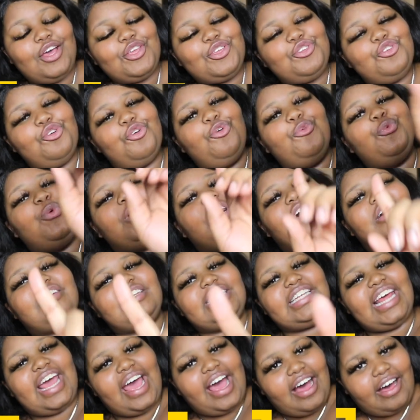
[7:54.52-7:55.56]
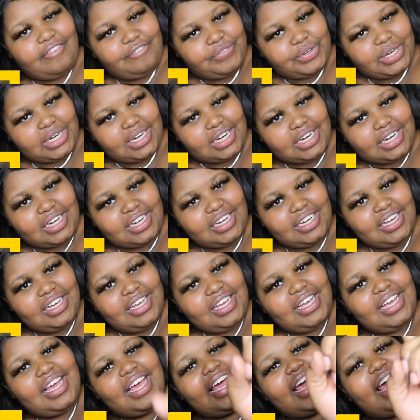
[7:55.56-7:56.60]
You will never,
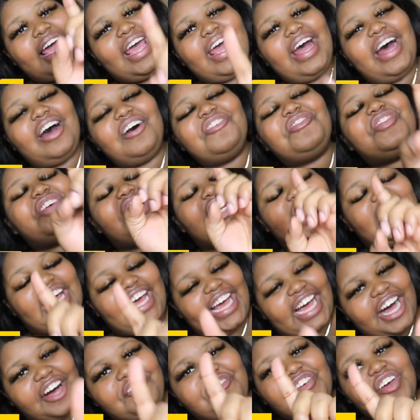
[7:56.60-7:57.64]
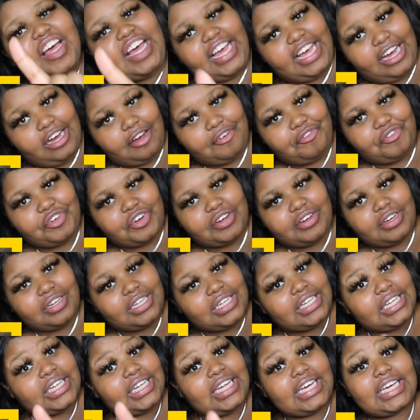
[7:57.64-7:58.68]
ever, ever, ever
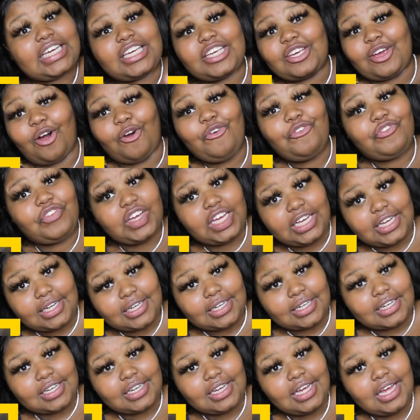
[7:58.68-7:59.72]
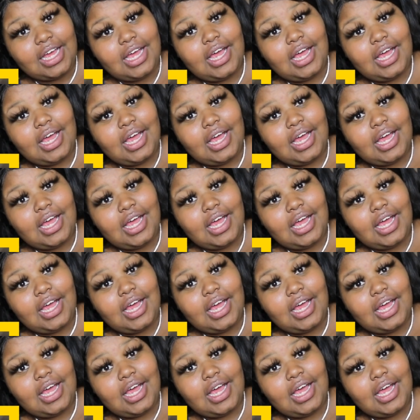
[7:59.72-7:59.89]
lick your finger